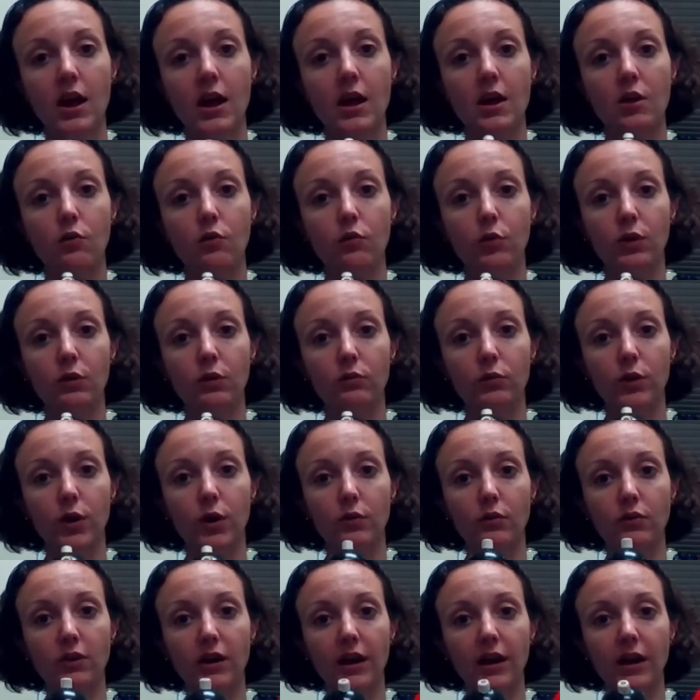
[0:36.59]
If we
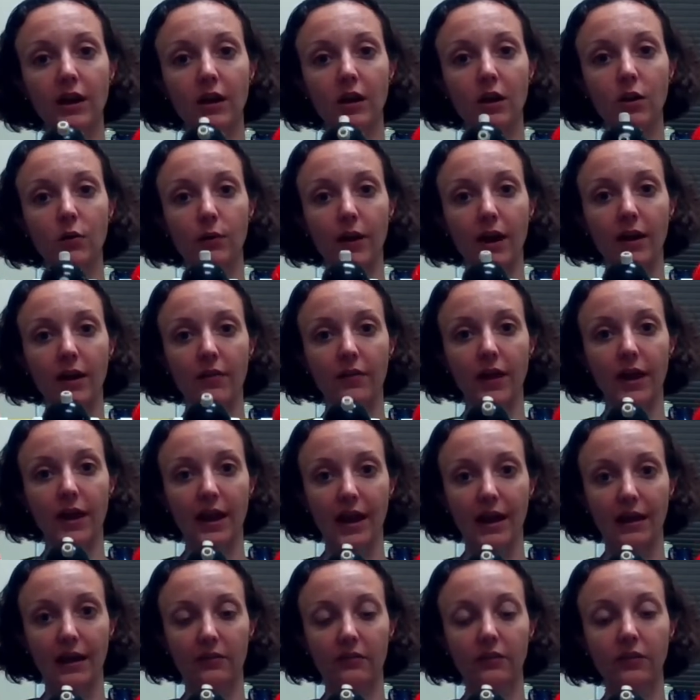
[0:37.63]
rotate around that
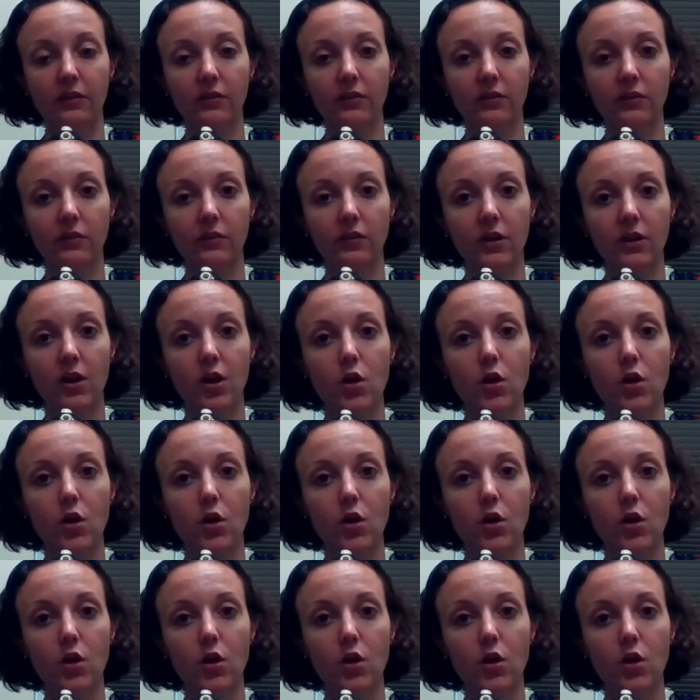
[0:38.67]
axis,